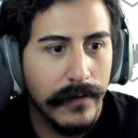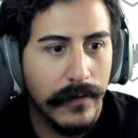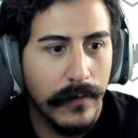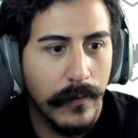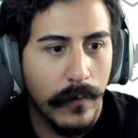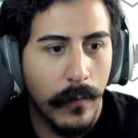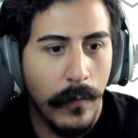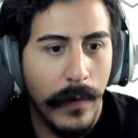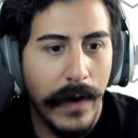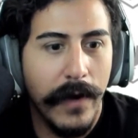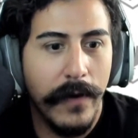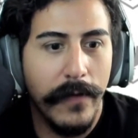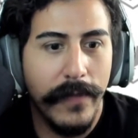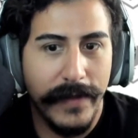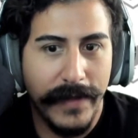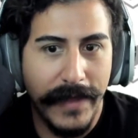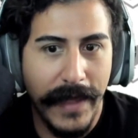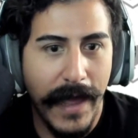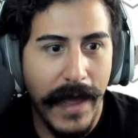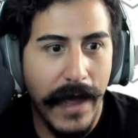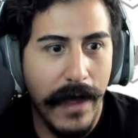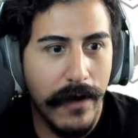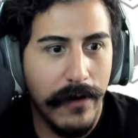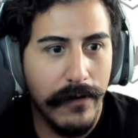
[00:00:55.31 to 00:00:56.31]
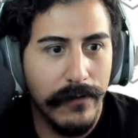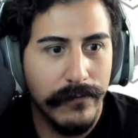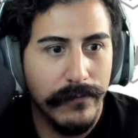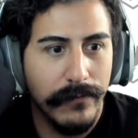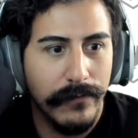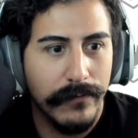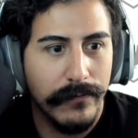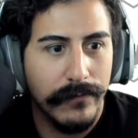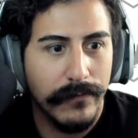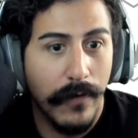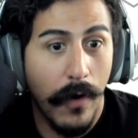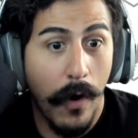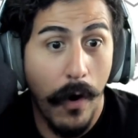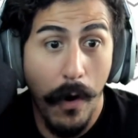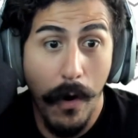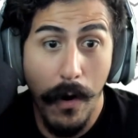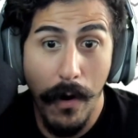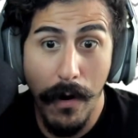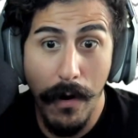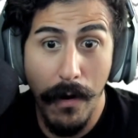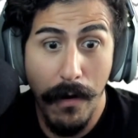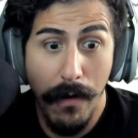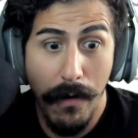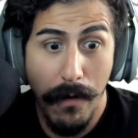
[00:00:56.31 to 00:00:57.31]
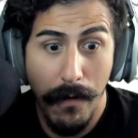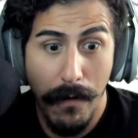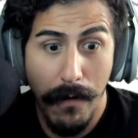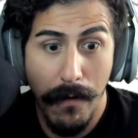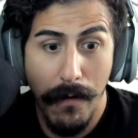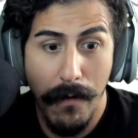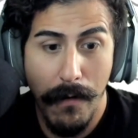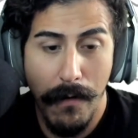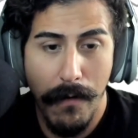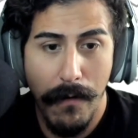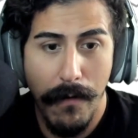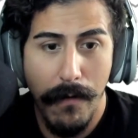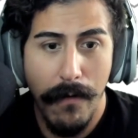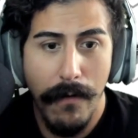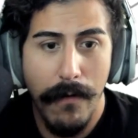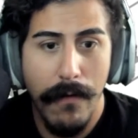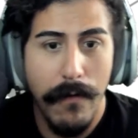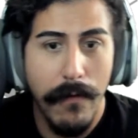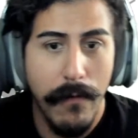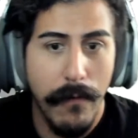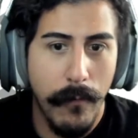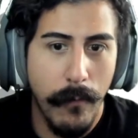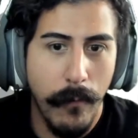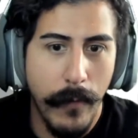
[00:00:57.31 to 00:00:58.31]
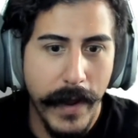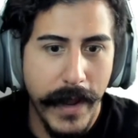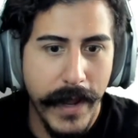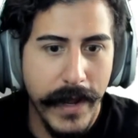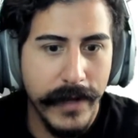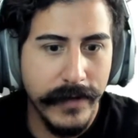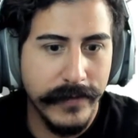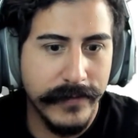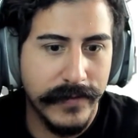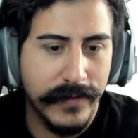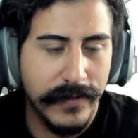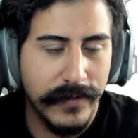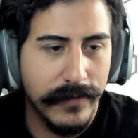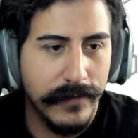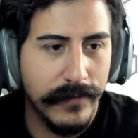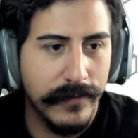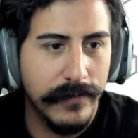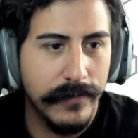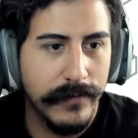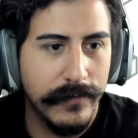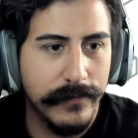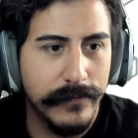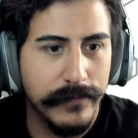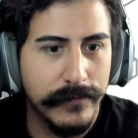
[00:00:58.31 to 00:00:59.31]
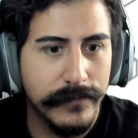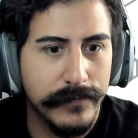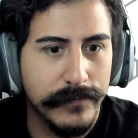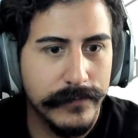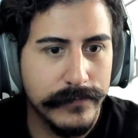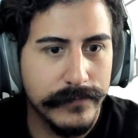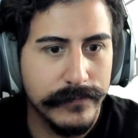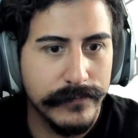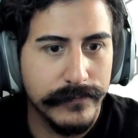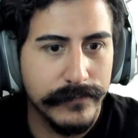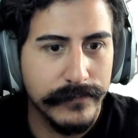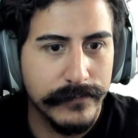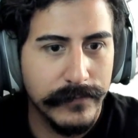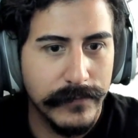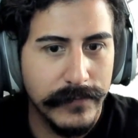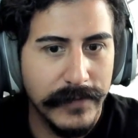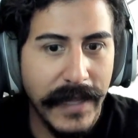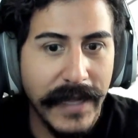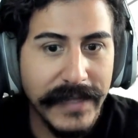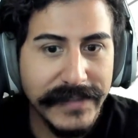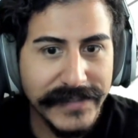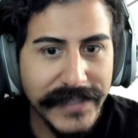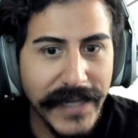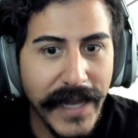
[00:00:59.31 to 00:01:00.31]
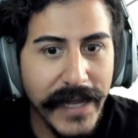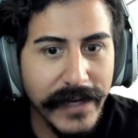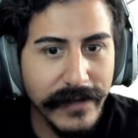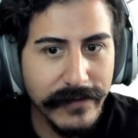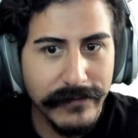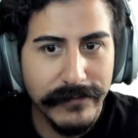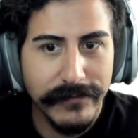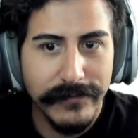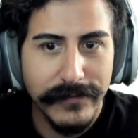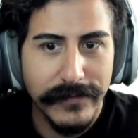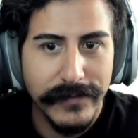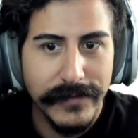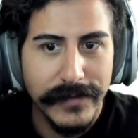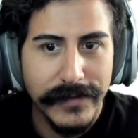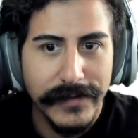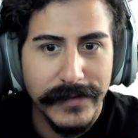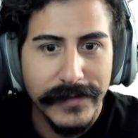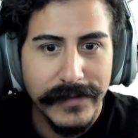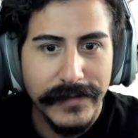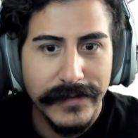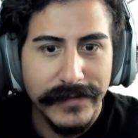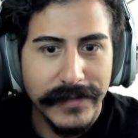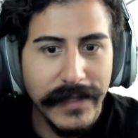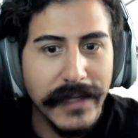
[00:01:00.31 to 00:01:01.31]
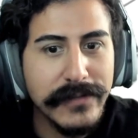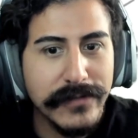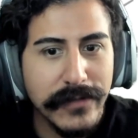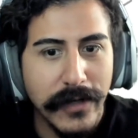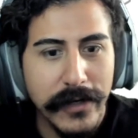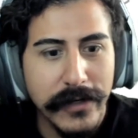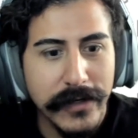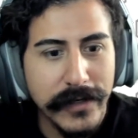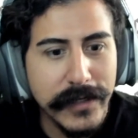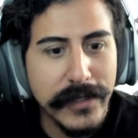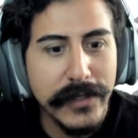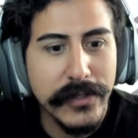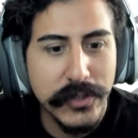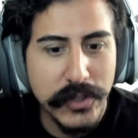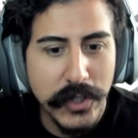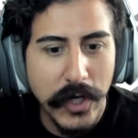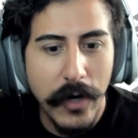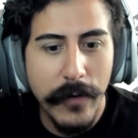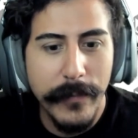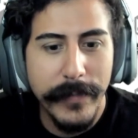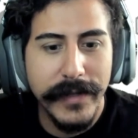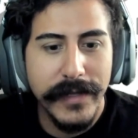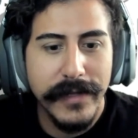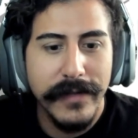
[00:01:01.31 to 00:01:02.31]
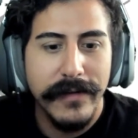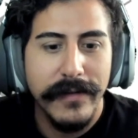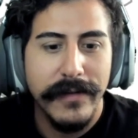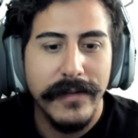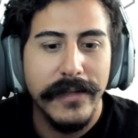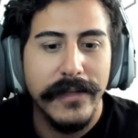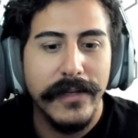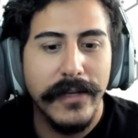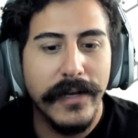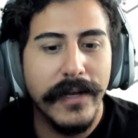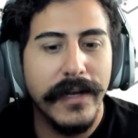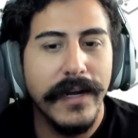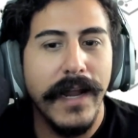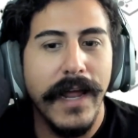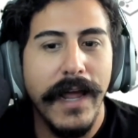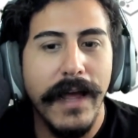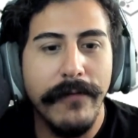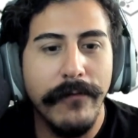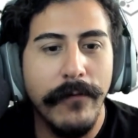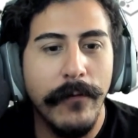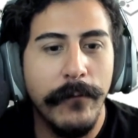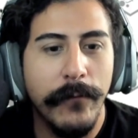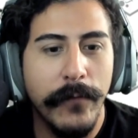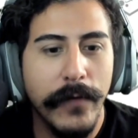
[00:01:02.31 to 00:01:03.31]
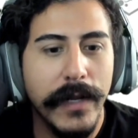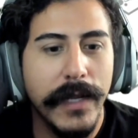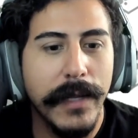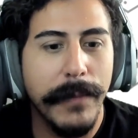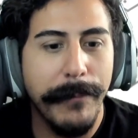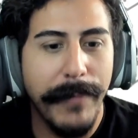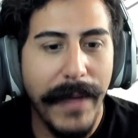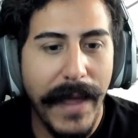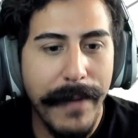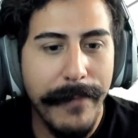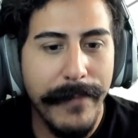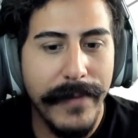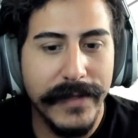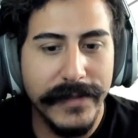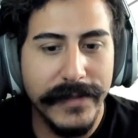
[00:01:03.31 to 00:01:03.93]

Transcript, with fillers: Where are the cow? Oh! Wait, that's it? That's all you're gonna show me? You're gonna have a freaking Batman